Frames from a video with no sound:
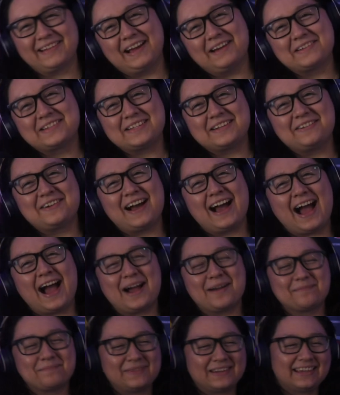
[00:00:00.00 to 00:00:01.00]
I'm so
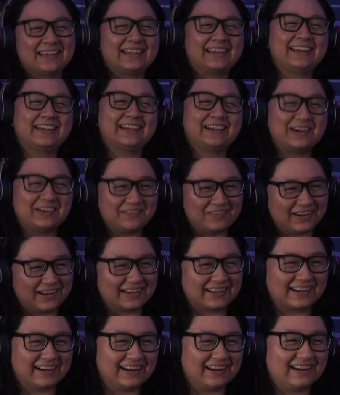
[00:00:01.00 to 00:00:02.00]
happy. Oh
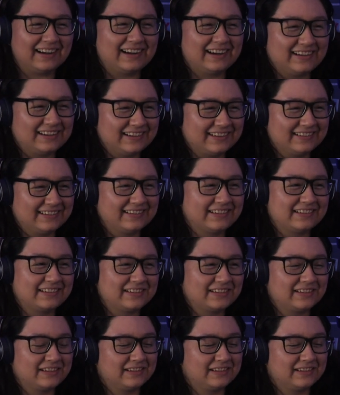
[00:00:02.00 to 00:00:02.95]
my god.